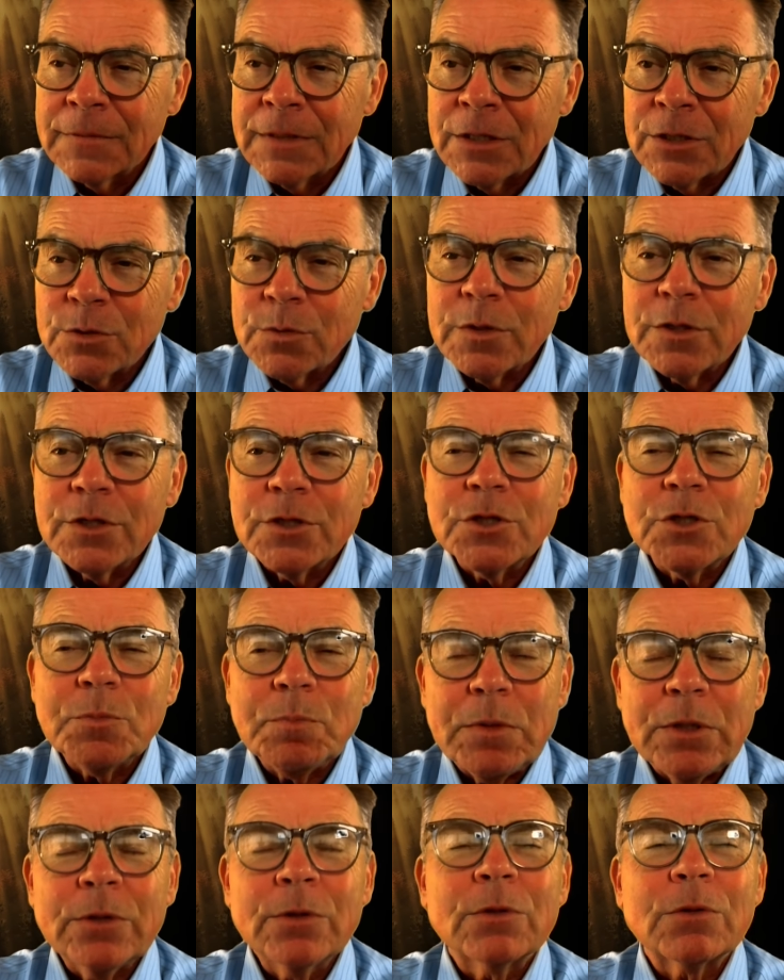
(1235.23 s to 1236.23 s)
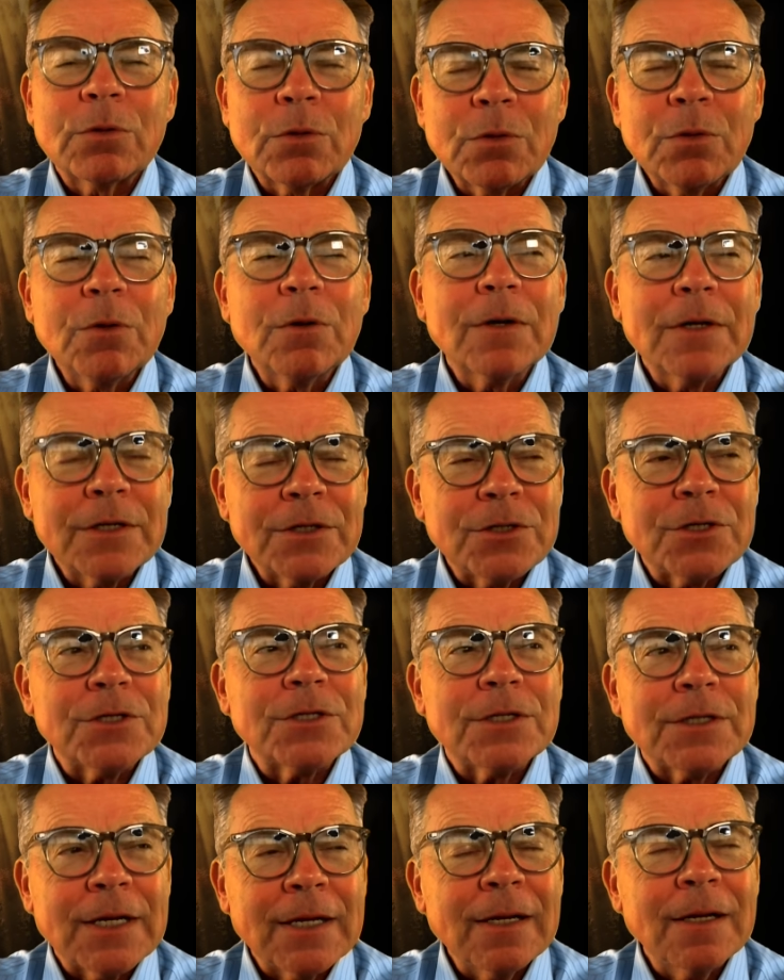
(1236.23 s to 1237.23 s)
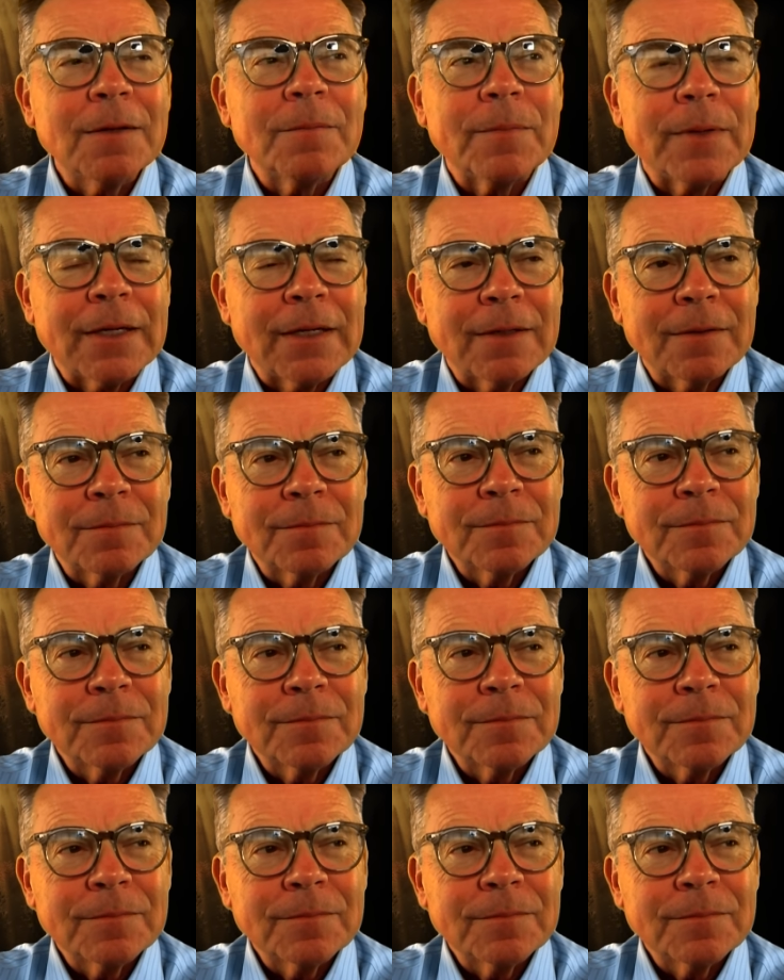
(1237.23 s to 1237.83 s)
Here's what the Spirit of the Lord is just telling me.